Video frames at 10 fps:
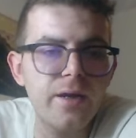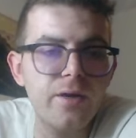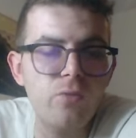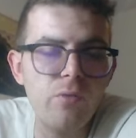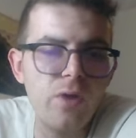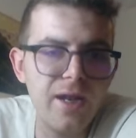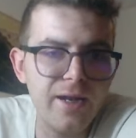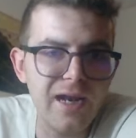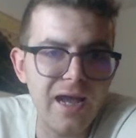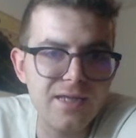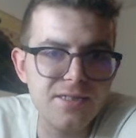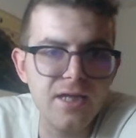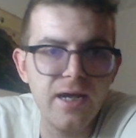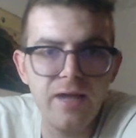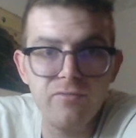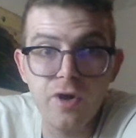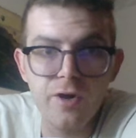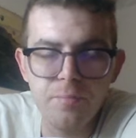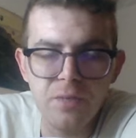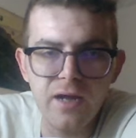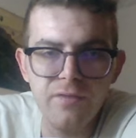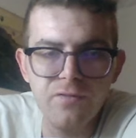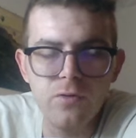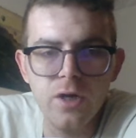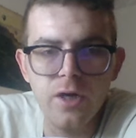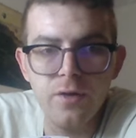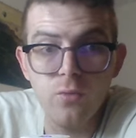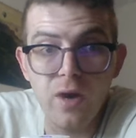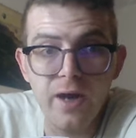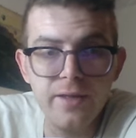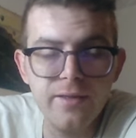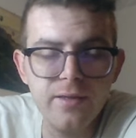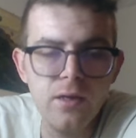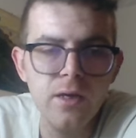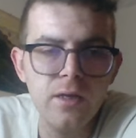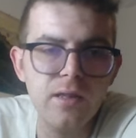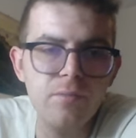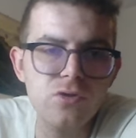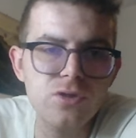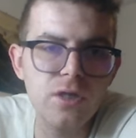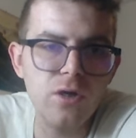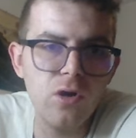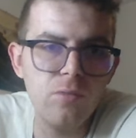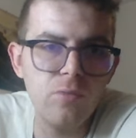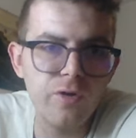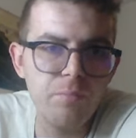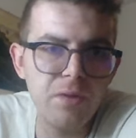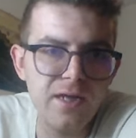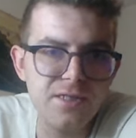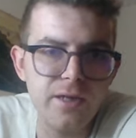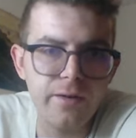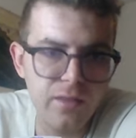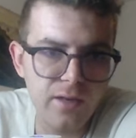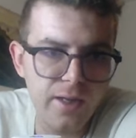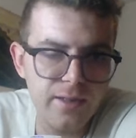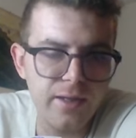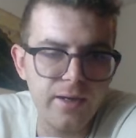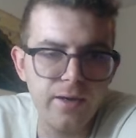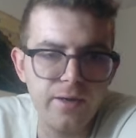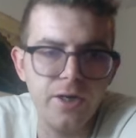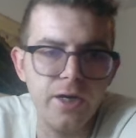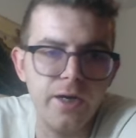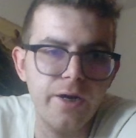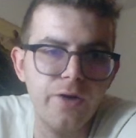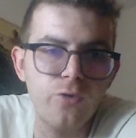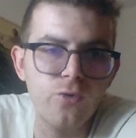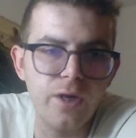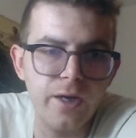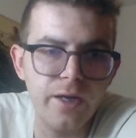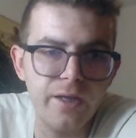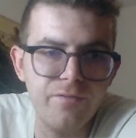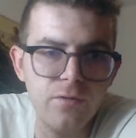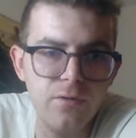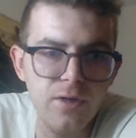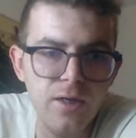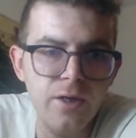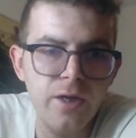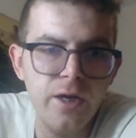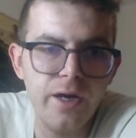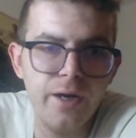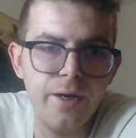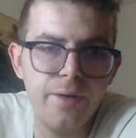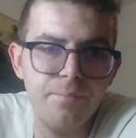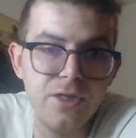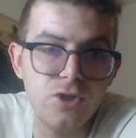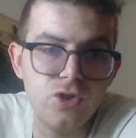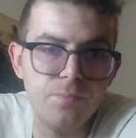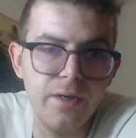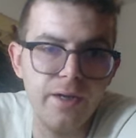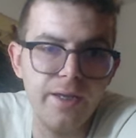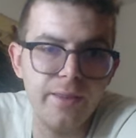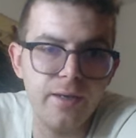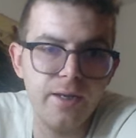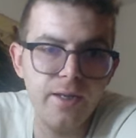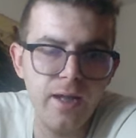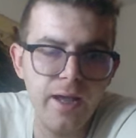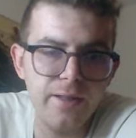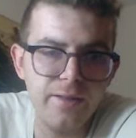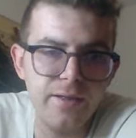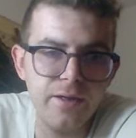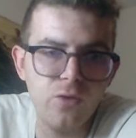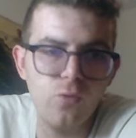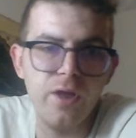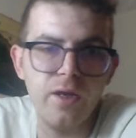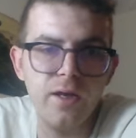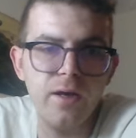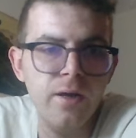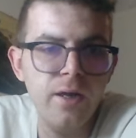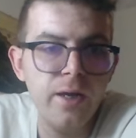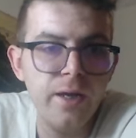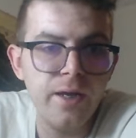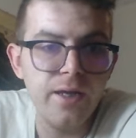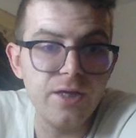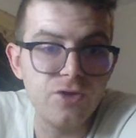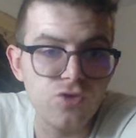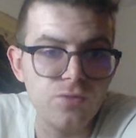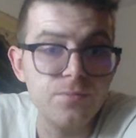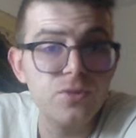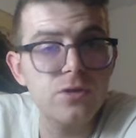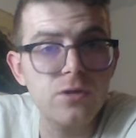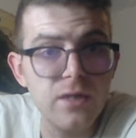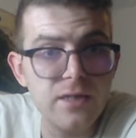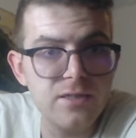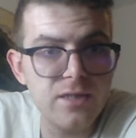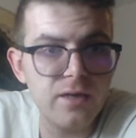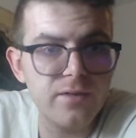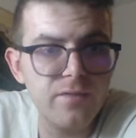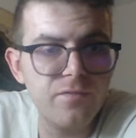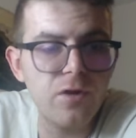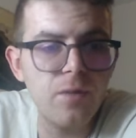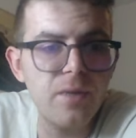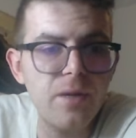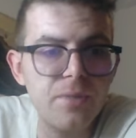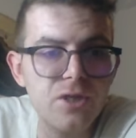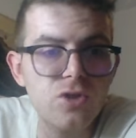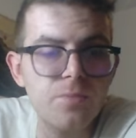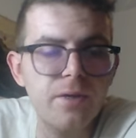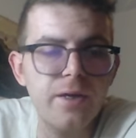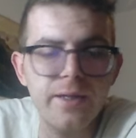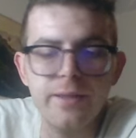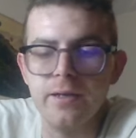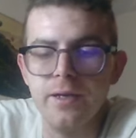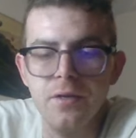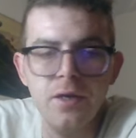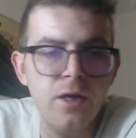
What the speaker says: we will analyze every reply for white. The most common replies are three, that are rook e4, bishop e3, and queen e2. So let's start from bishop e3.